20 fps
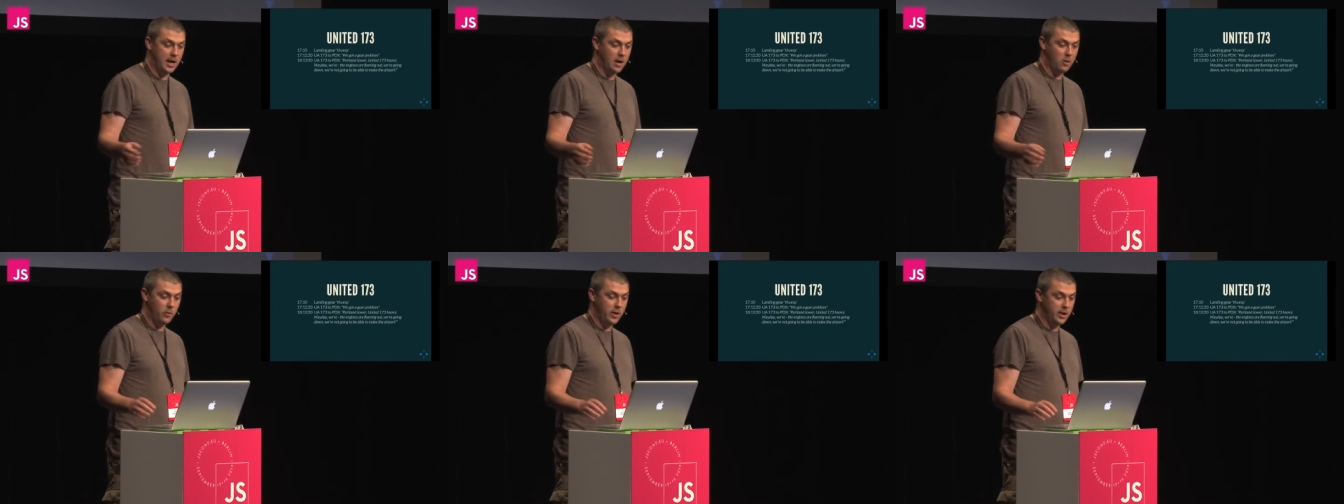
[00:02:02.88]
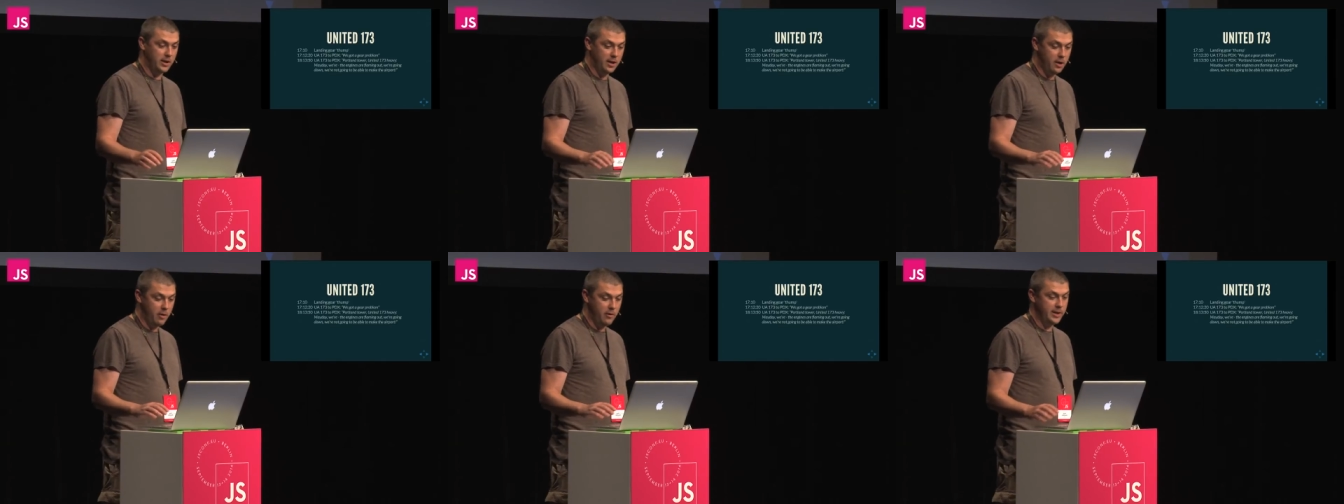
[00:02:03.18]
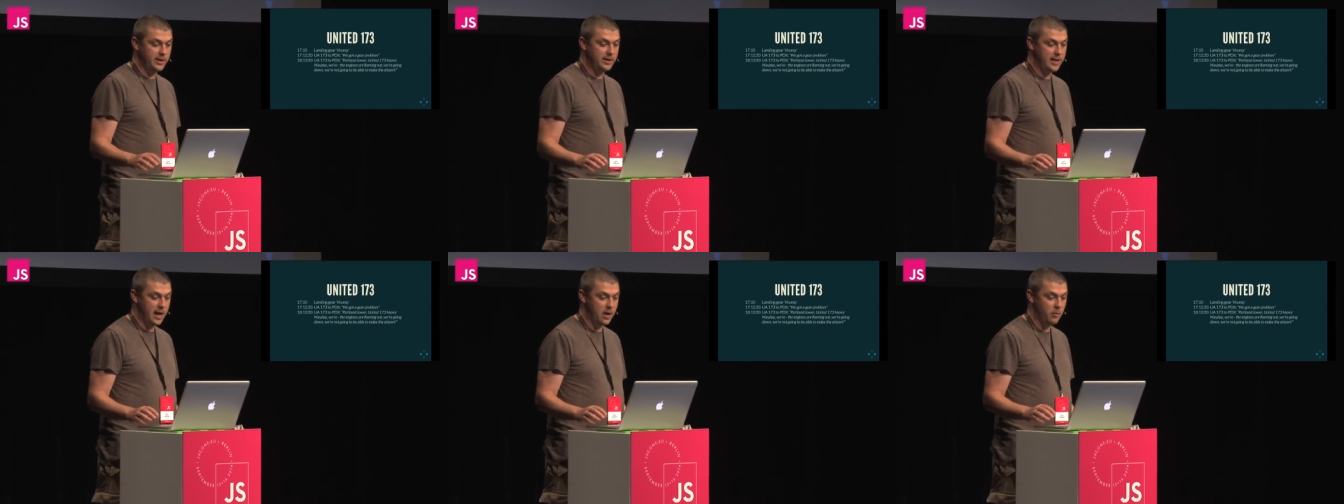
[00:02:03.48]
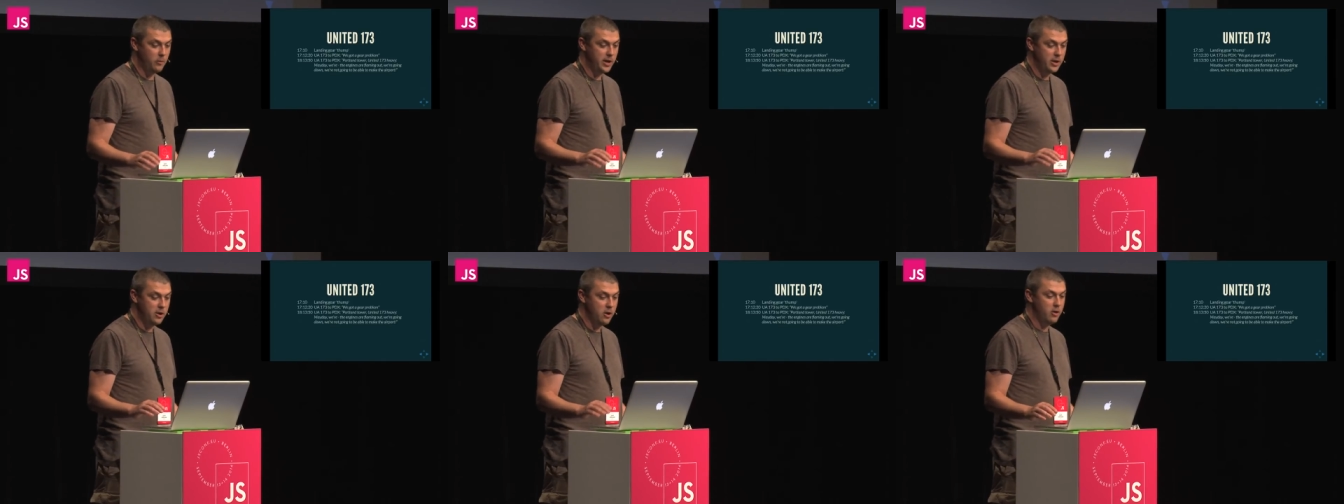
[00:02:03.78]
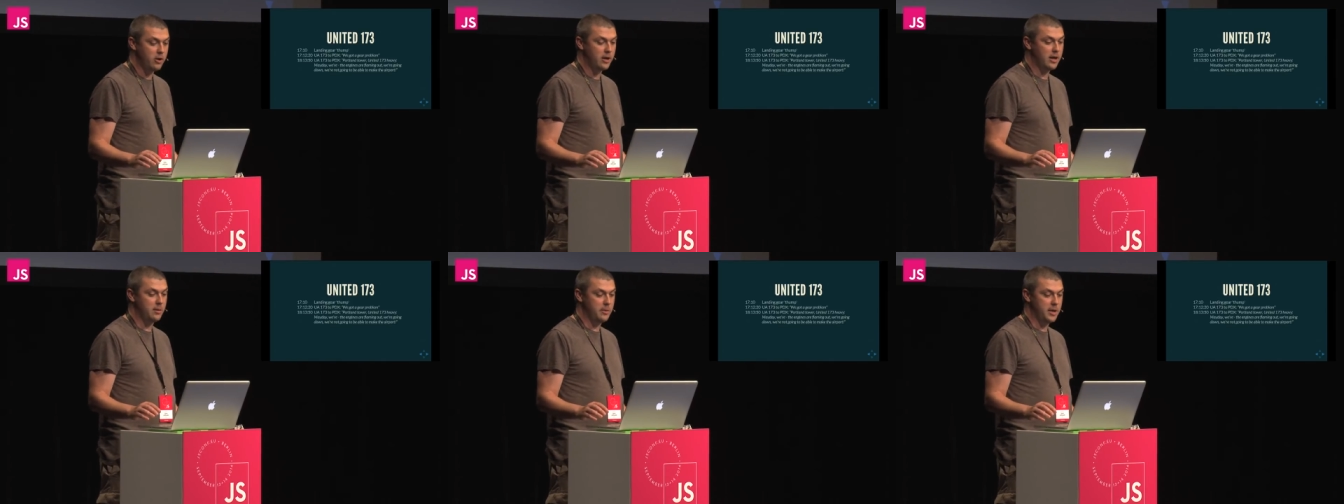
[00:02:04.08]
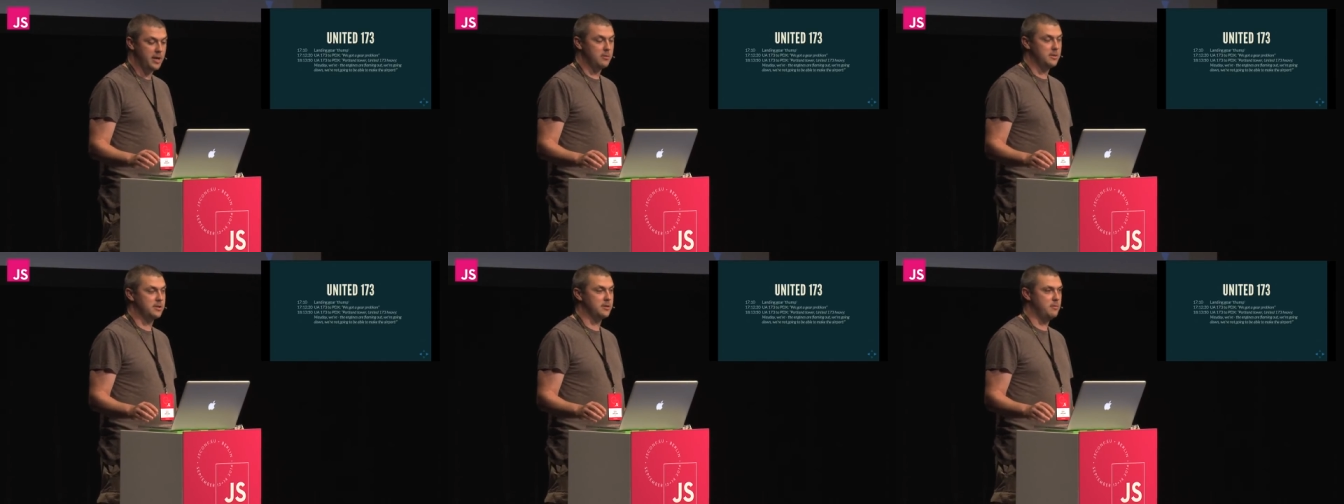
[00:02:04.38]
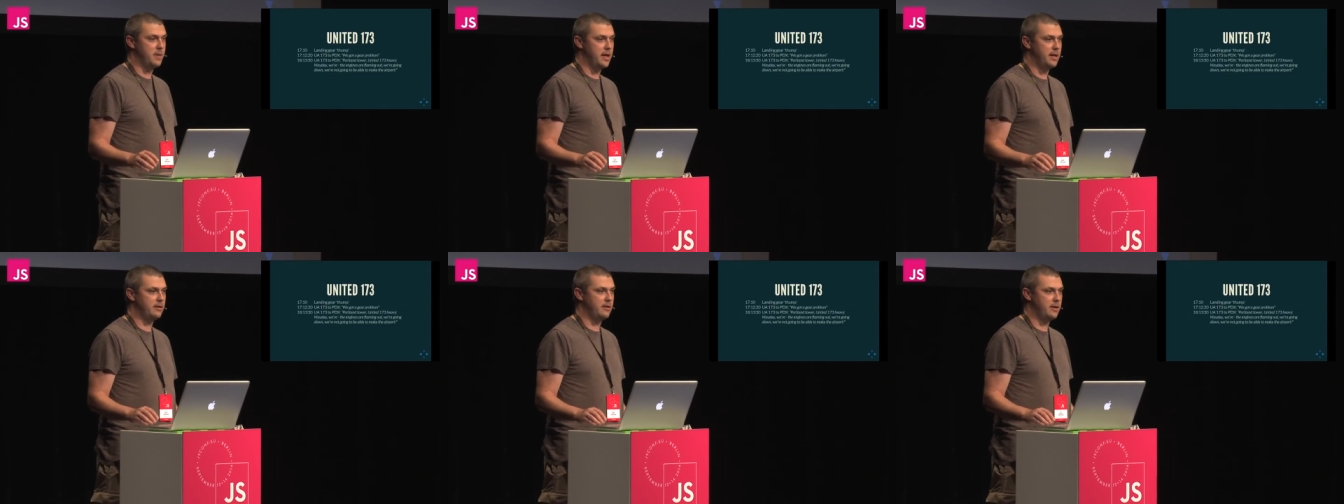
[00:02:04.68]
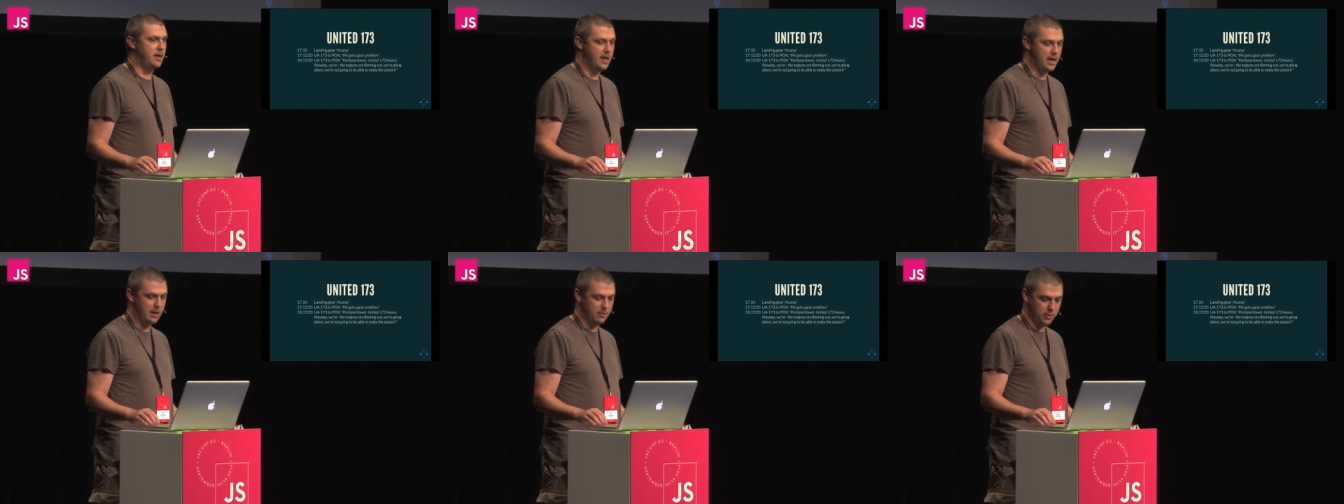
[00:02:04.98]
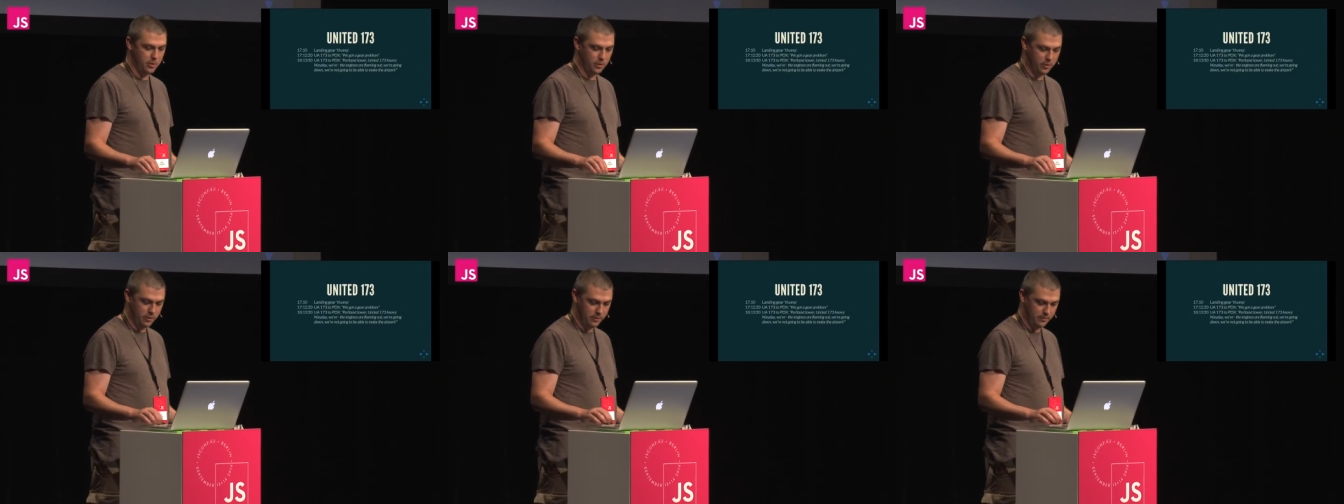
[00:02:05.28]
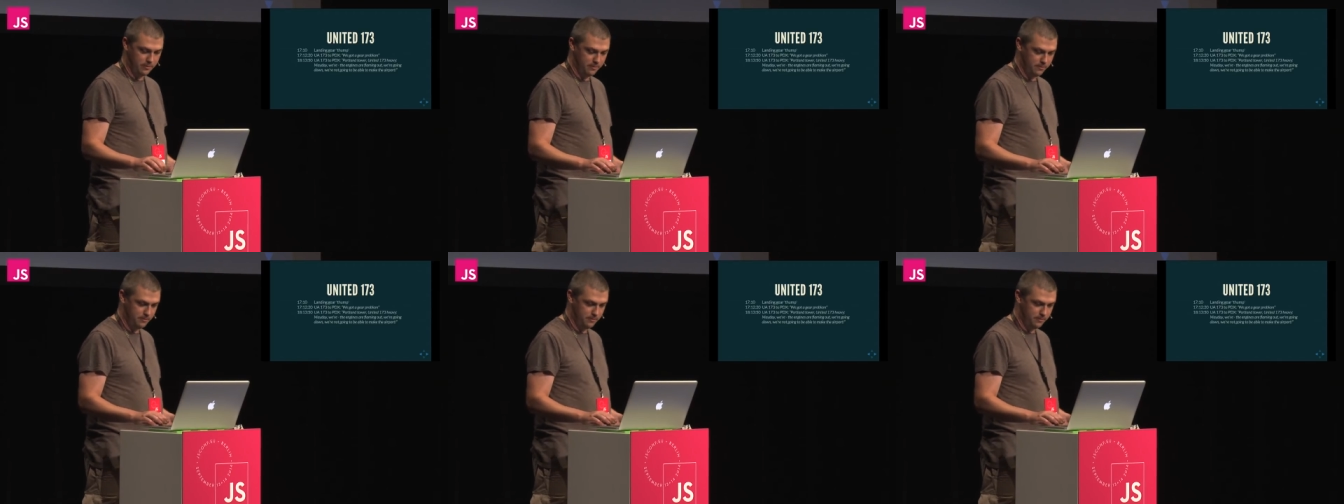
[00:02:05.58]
out, we're going down, we're not going to be able to make the airport.